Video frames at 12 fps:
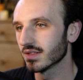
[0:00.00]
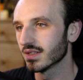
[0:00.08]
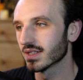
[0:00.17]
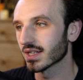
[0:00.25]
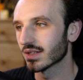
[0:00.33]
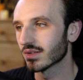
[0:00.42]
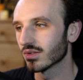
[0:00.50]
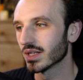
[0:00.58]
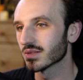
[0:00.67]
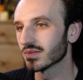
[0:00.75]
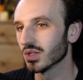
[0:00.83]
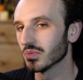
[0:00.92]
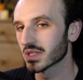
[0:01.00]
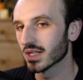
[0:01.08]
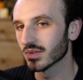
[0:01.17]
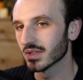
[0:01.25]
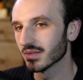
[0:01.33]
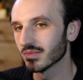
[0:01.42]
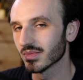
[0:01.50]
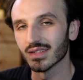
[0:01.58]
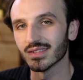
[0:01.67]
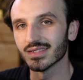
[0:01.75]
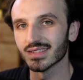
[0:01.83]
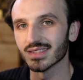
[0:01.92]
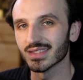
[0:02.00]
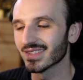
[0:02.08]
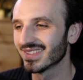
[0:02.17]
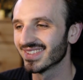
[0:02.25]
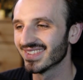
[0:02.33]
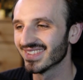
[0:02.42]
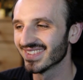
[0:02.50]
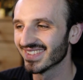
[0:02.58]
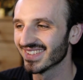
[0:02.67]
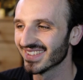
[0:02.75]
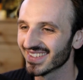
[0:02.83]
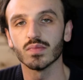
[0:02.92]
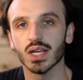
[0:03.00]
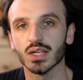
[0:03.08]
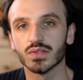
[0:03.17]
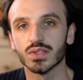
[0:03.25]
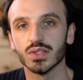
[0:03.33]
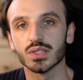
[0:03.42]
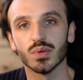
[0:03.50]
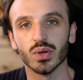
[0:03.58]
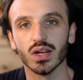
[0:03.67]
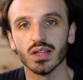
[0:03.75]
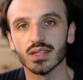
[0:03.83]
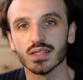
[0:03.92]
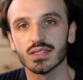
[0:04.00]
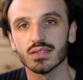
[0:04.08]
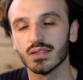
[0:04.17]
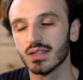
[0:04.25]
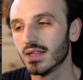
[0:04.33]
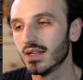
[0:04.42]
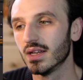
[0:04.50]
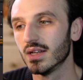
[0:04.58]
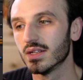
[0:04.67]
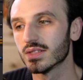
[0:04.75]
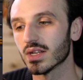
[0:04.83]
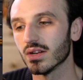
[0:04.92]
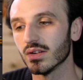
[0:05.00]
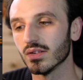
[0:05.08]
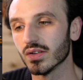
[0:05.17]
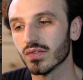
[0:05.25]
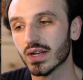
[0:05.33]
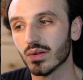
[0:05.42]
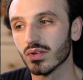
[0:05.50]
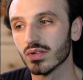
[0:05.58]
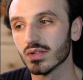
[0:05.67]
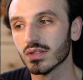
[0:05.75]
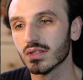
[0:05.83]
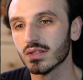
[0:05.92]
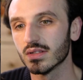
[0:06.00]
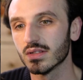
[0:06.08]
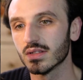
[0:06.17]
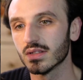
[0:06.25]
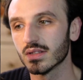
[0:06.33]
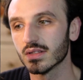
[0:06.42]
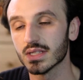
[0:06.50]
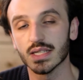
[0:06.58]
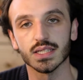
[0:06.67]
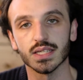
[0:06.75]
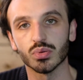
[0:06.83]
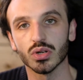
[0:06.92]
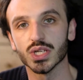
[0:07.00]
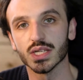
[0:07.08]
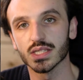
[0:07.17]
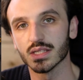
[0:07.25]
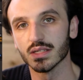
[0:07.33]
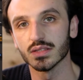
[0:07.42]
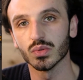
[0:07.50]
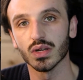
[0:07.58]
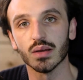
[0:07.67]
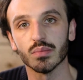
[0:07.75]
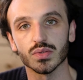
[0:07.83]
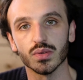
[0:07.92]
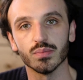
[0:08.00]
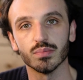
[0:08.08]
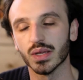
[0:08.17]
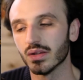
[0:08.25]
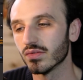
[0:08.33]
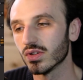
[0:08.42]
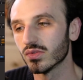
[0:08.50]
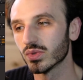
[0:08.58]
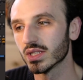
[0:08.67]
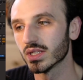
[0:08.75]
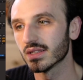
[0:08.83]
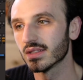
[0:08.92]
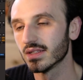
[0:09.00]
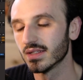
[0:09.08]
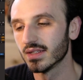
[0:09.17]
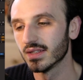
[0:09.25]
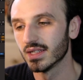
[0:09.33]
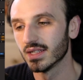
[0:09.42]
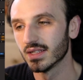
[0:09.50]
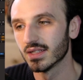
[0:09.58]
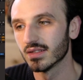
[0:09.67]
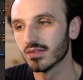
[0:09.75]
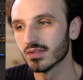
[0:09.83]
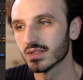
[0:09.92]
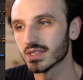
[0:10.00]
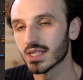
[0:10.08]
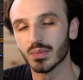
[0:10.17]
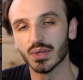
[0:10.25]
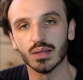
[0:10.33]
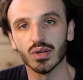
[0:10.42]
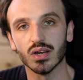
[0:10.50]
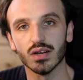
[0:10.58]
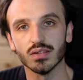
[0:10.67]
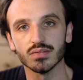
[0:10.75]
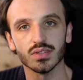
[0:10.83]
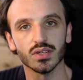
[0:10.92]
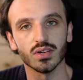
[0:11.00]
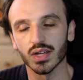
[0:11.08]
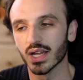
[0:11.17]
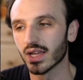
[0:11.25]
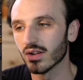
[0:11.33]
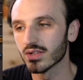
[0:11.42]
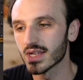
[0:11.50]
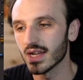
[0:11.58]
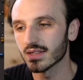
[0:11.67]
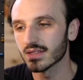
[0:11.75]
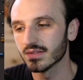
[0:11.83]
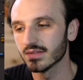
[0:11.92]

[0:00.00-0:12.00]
Kind of want to make some dubstep with them though. I'd love to do some more work like this. So if anyone has any projects that they would like me to be involved with, send me an email or get in contact.